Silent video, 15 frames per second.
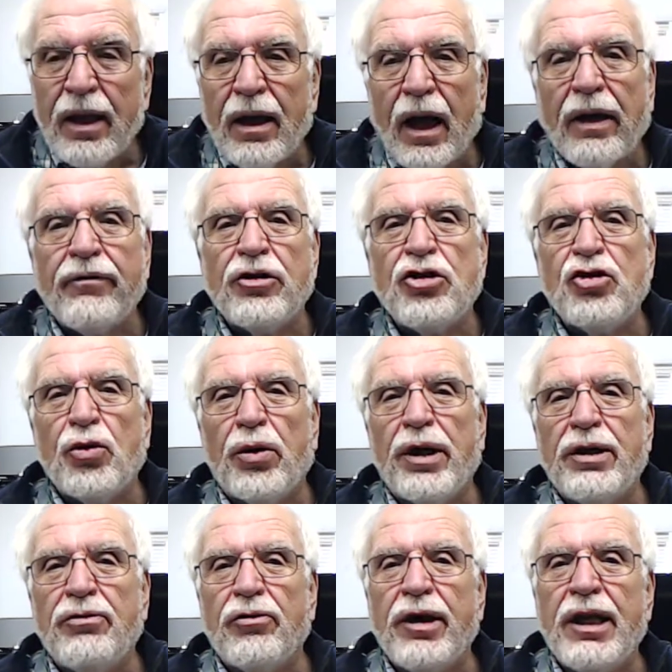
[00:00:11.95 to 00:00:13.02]
I've
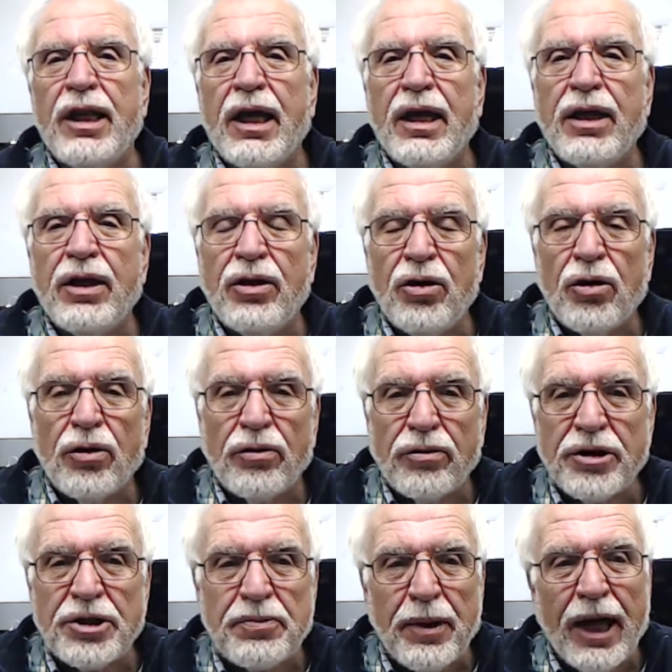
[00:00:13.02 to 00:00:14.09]
enjoyed reading your
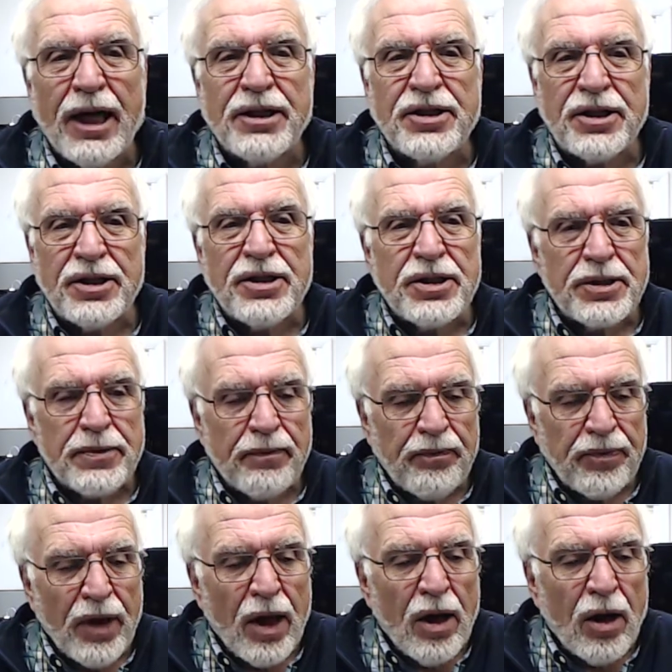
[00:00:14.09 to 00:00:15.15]
responses.
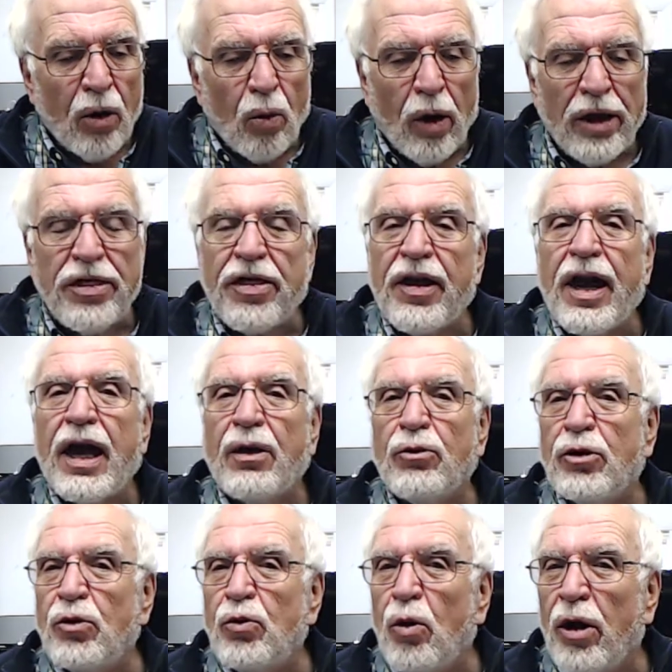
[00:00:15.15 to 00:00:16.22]
One thing I
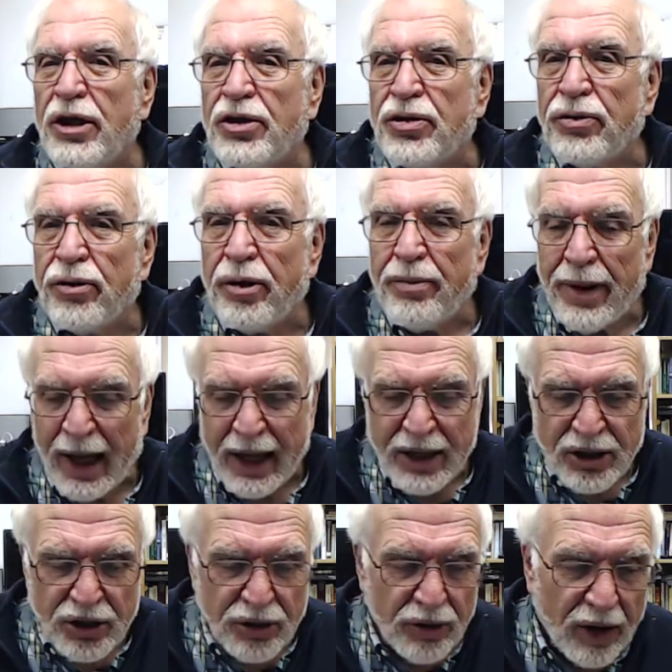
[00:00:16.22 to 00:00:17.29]
would want to
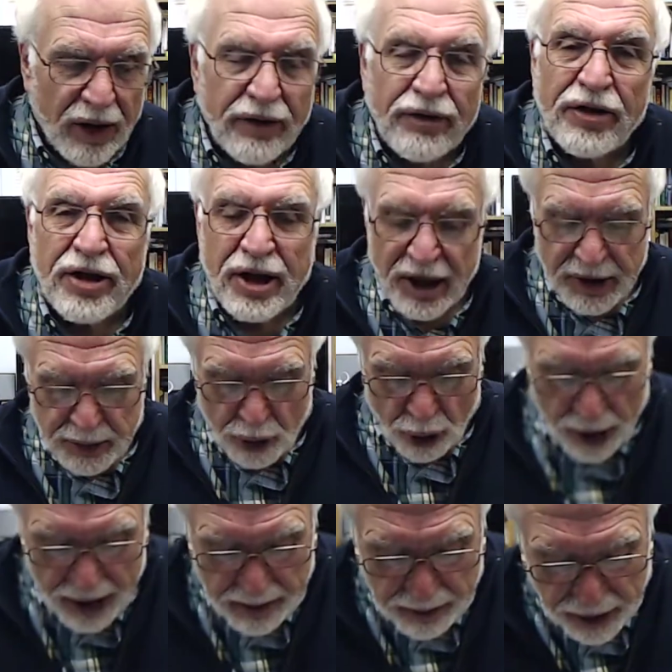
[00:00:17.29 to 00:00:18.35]
remind you of at this
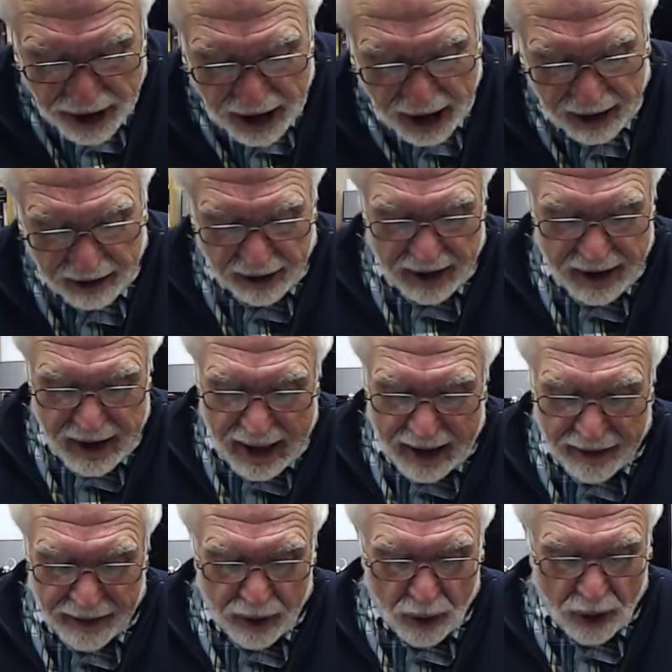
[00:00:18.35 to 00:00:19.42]
point, particularly
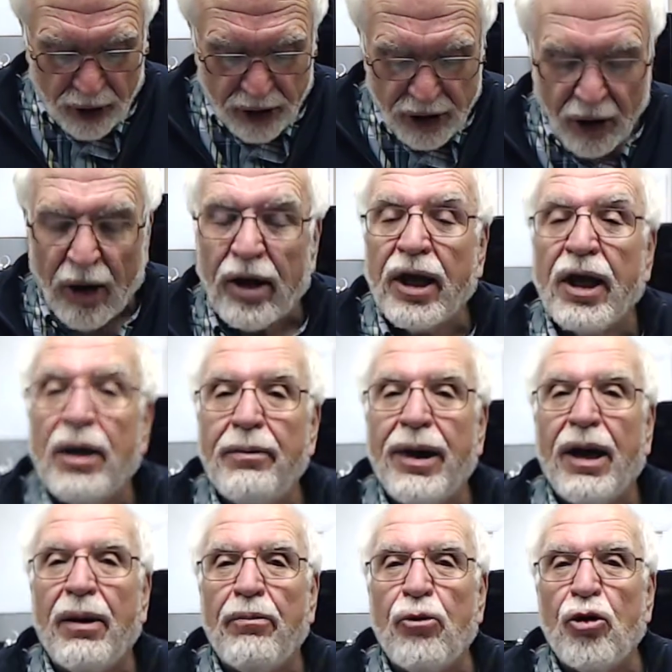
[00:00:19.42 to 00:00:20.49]
now that we're talking
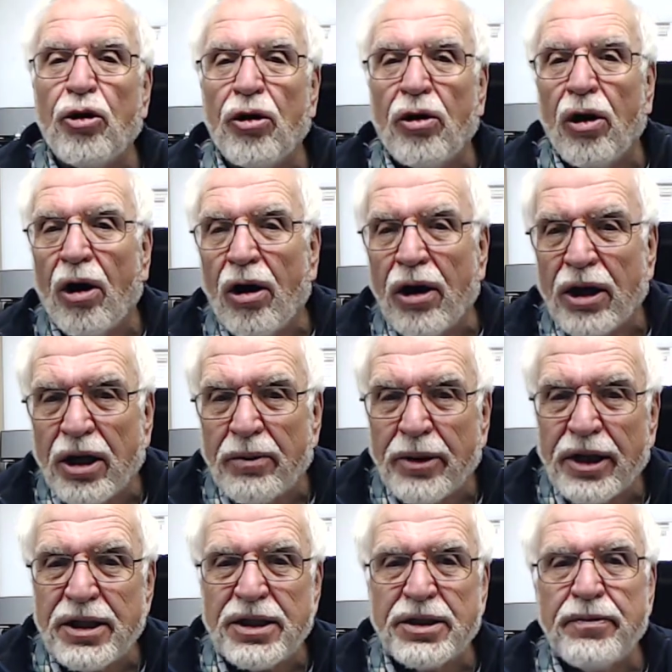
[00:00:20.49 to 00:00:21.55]
about moral
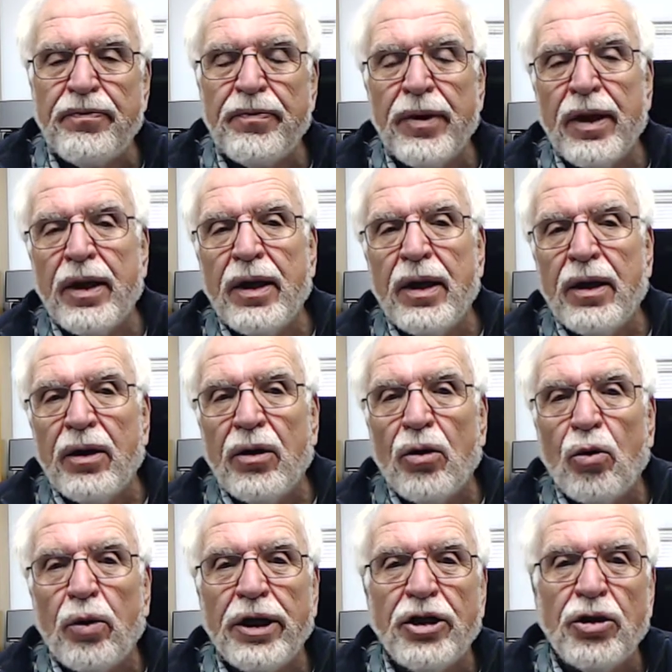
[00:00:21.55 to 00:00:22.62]
arguments,
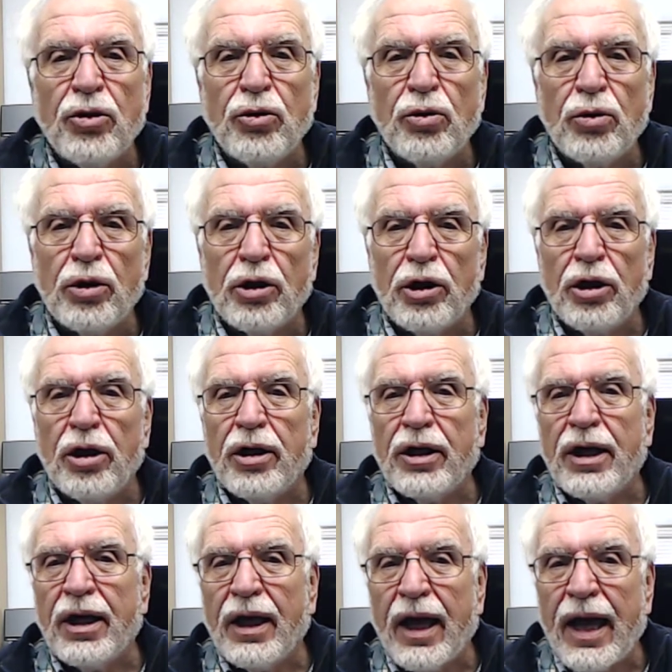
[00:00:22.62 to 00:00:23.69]
when you
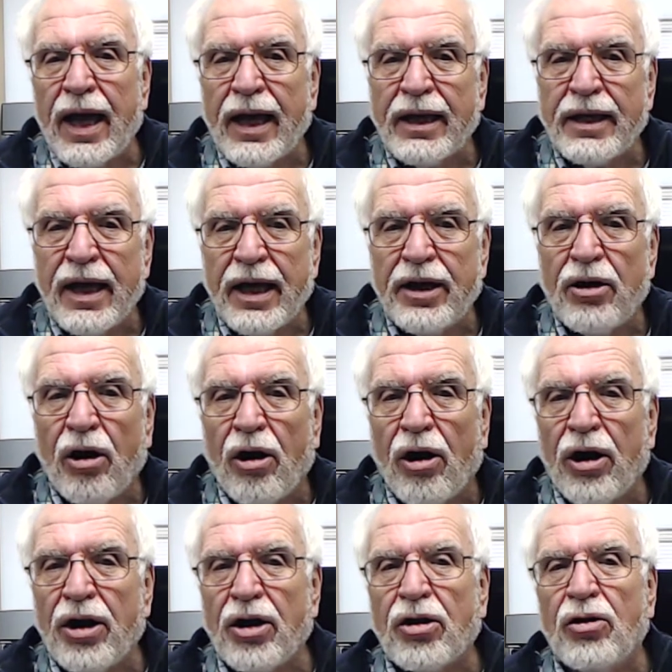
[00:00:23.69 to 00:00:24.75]
look at an
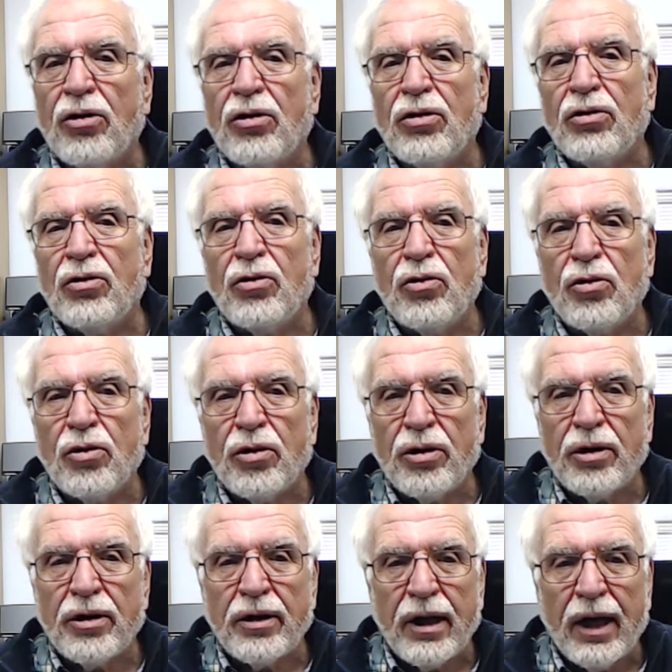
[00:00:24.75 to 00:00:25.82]
article
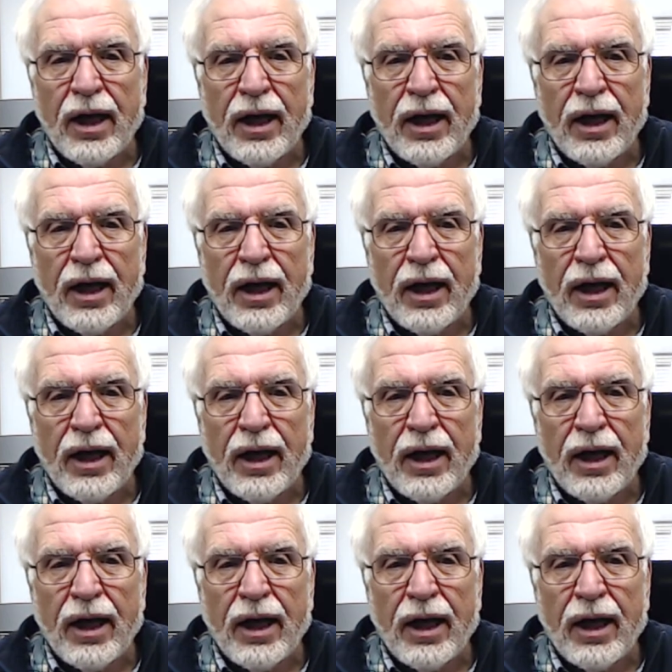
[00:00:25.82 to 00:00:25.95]
or